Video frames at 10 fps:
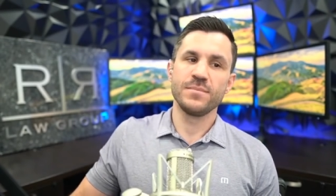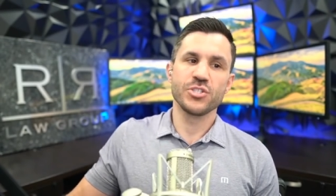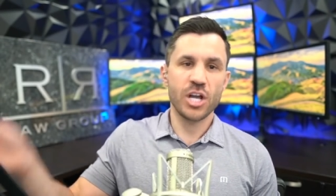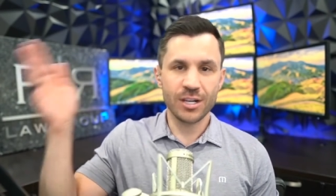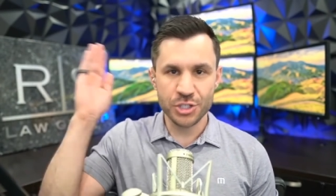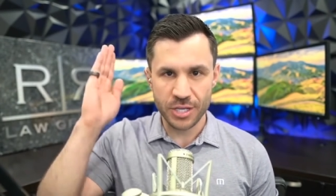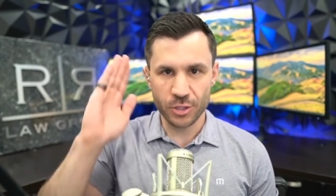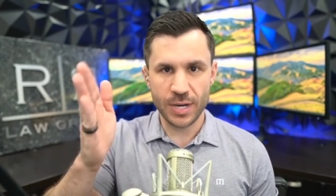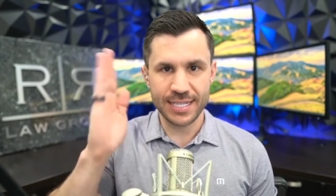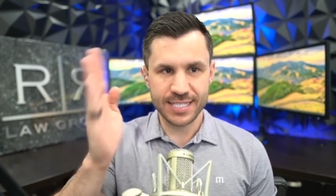As long as you're on the
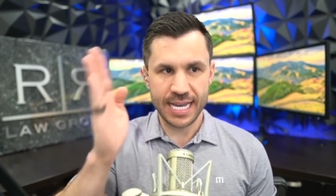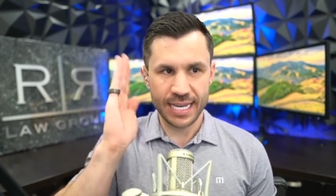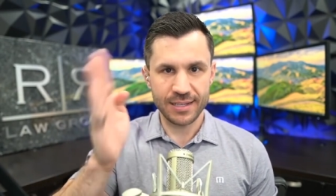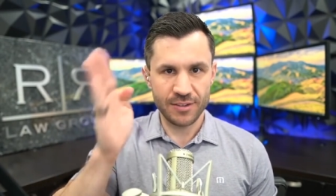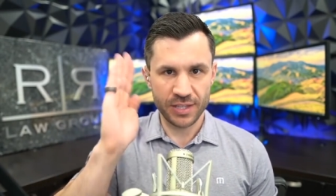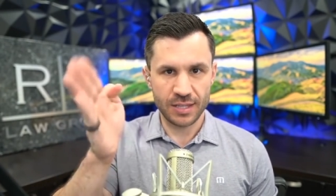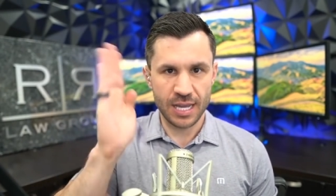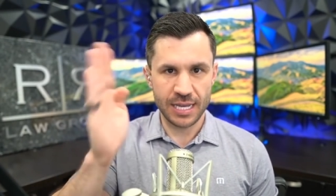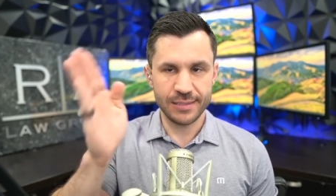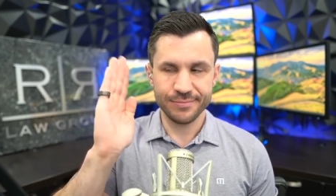right side of the
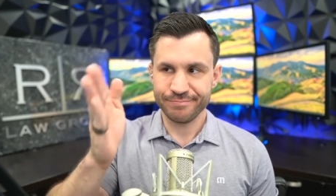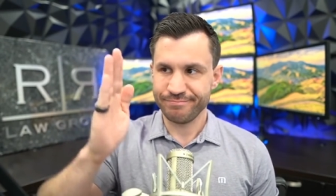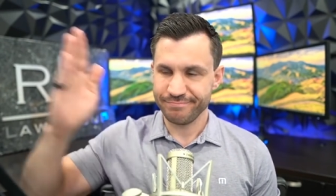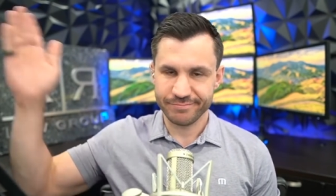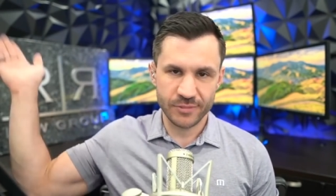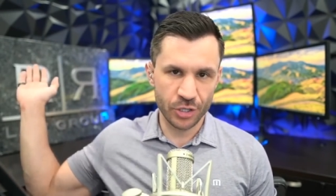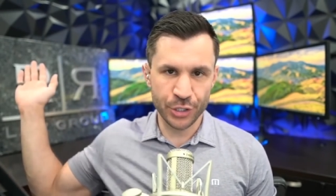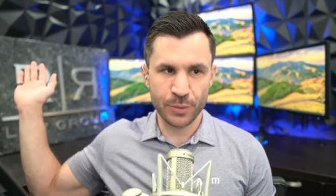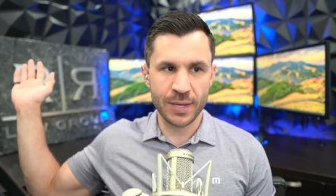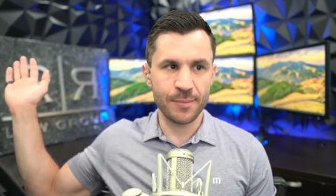line, you're
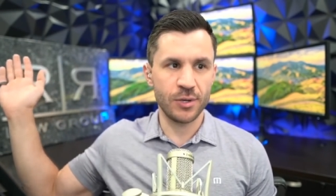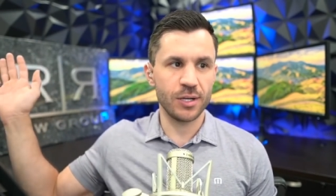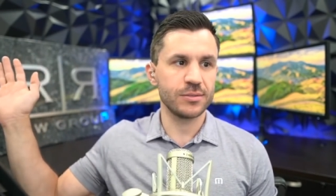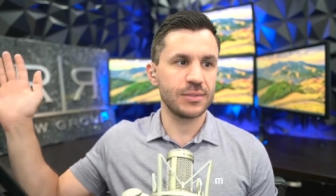good in my book.